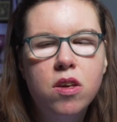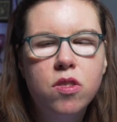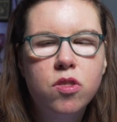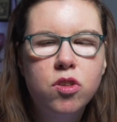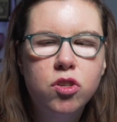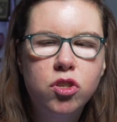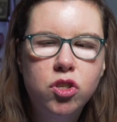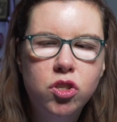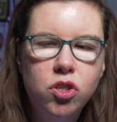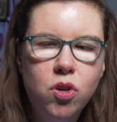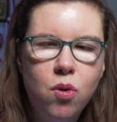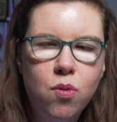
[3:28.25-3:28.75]
the
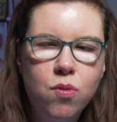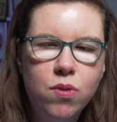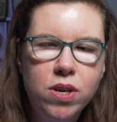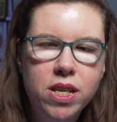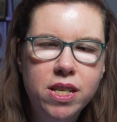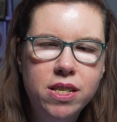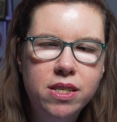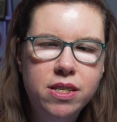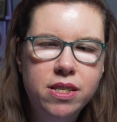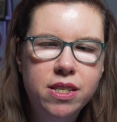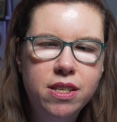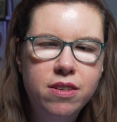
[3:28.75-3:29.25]

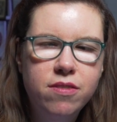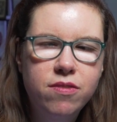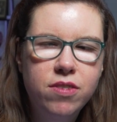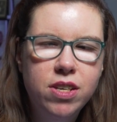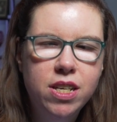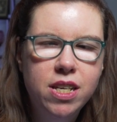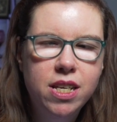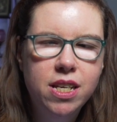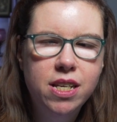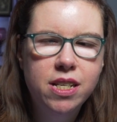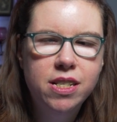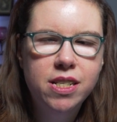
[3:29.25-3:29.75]
Sony
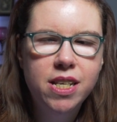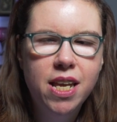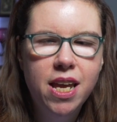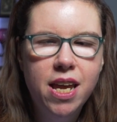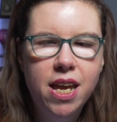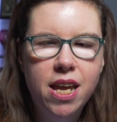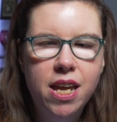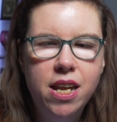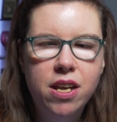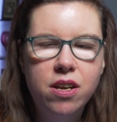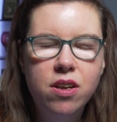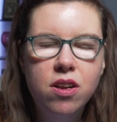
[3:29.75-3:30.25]

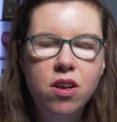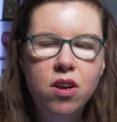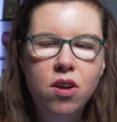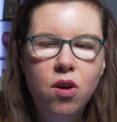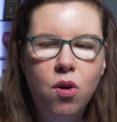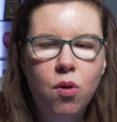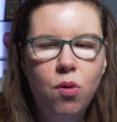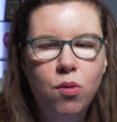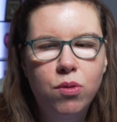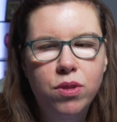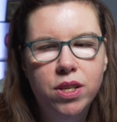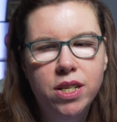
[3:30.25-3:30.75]
ZV-E10
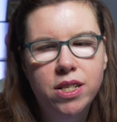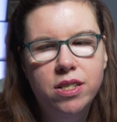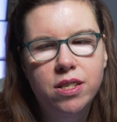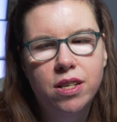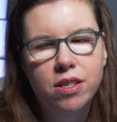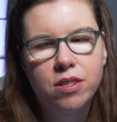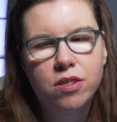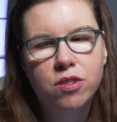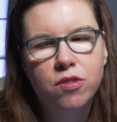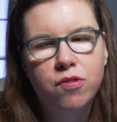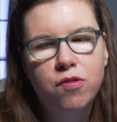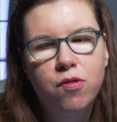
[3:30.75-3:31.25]
only
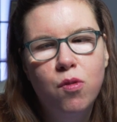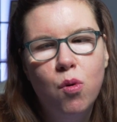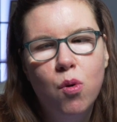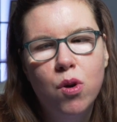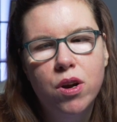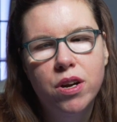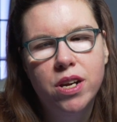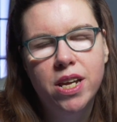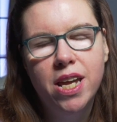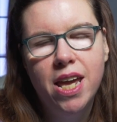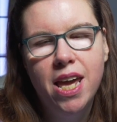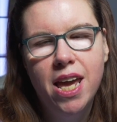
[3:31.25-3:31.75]
does
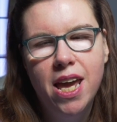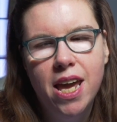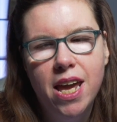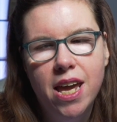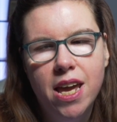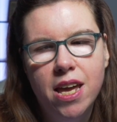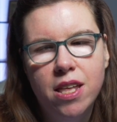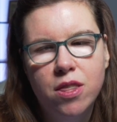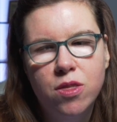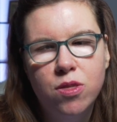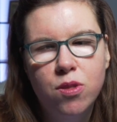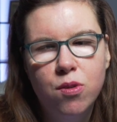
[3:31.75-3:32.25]
4K
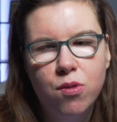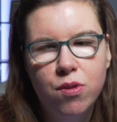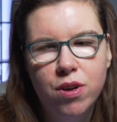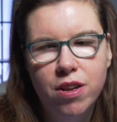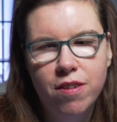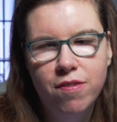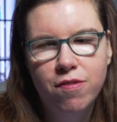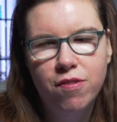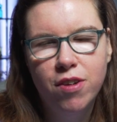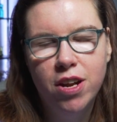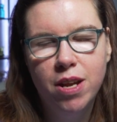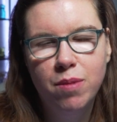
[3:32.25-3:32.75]
at 30
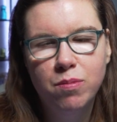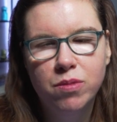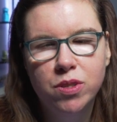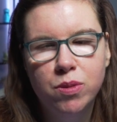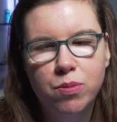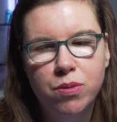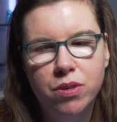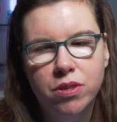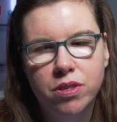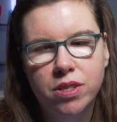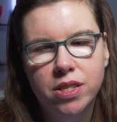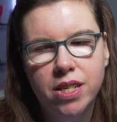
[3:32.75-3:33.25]
frames
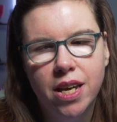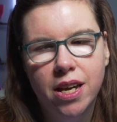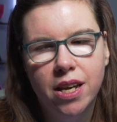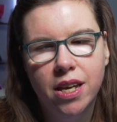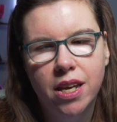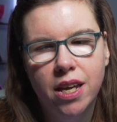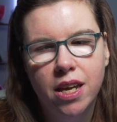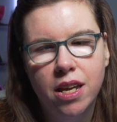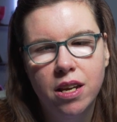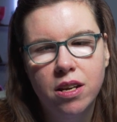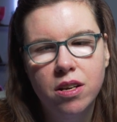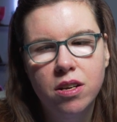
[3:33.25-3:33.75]
per
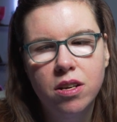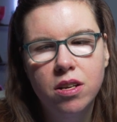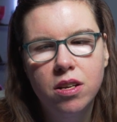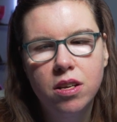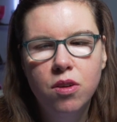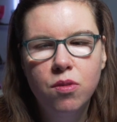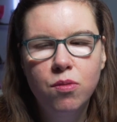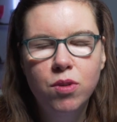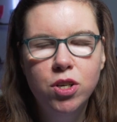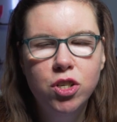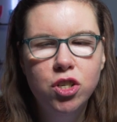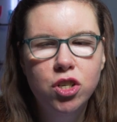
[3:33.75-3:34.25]
second,
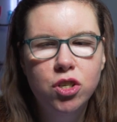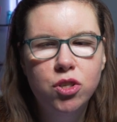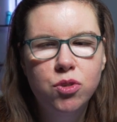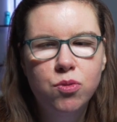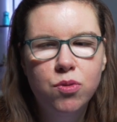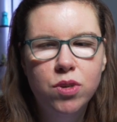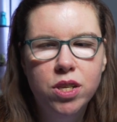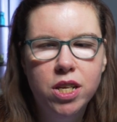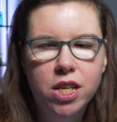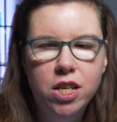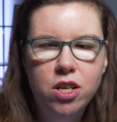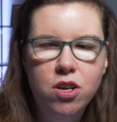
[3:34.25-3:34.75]
which is
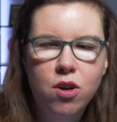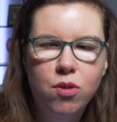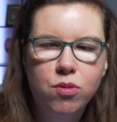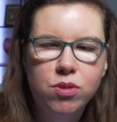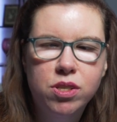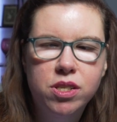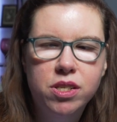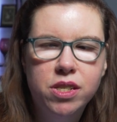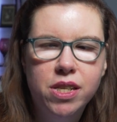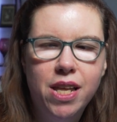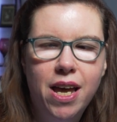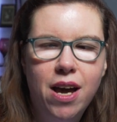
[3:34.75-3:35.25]
really no
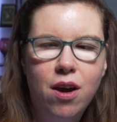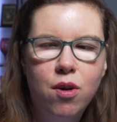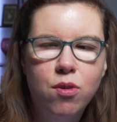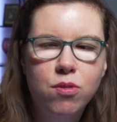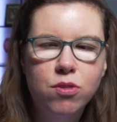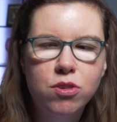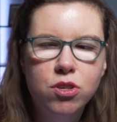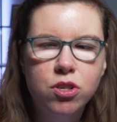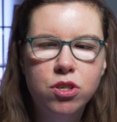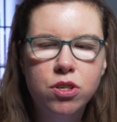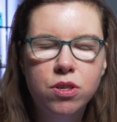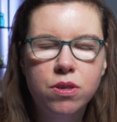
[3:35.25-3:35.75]

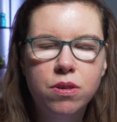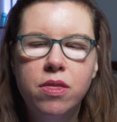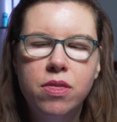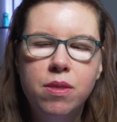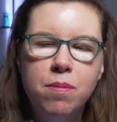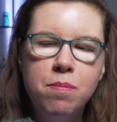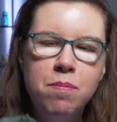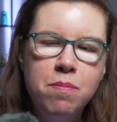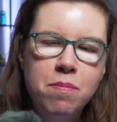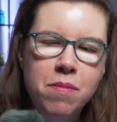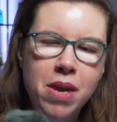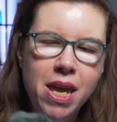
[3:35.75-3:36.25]
slouch. The
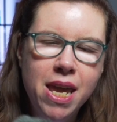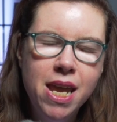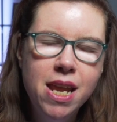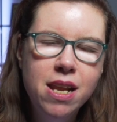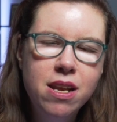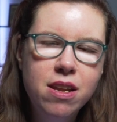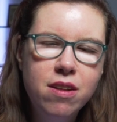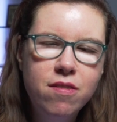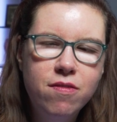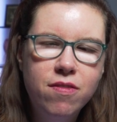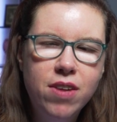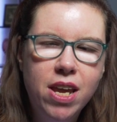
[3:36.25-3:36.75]
main
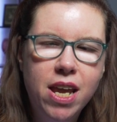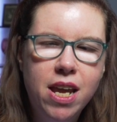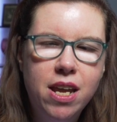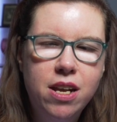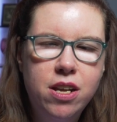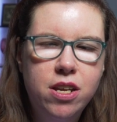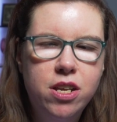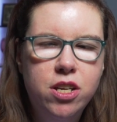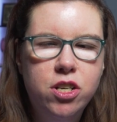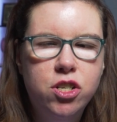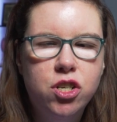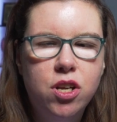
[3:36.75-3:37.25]

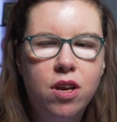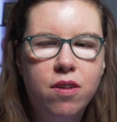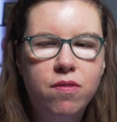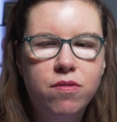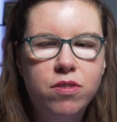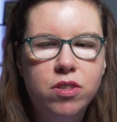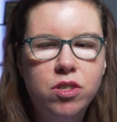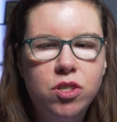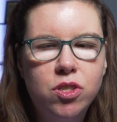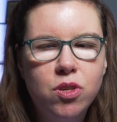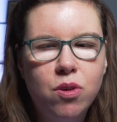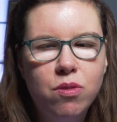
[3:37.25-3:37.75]
advantage of
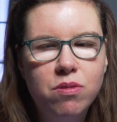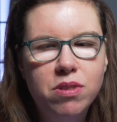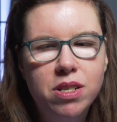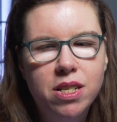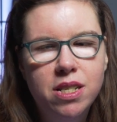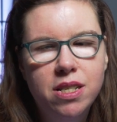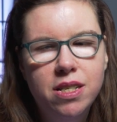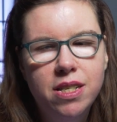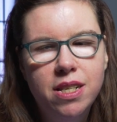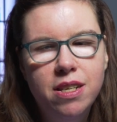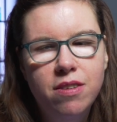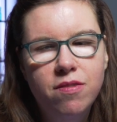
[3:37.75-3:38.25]
the
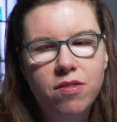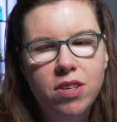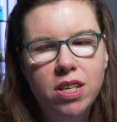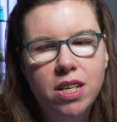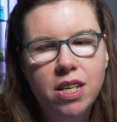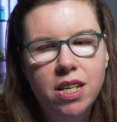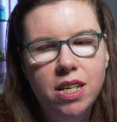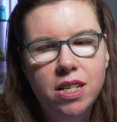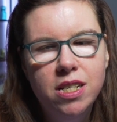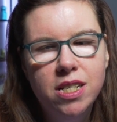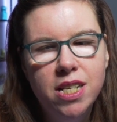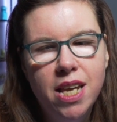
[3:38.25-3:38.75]
Sony
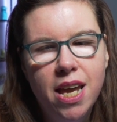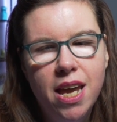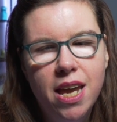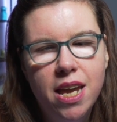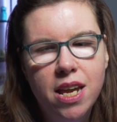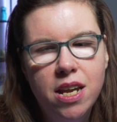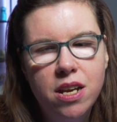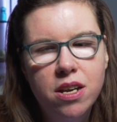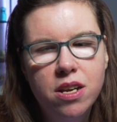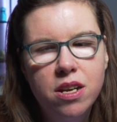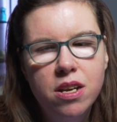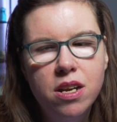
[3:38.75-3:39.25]

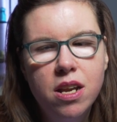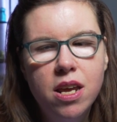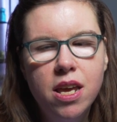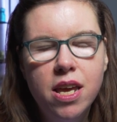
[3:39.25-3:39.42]
ZV-E10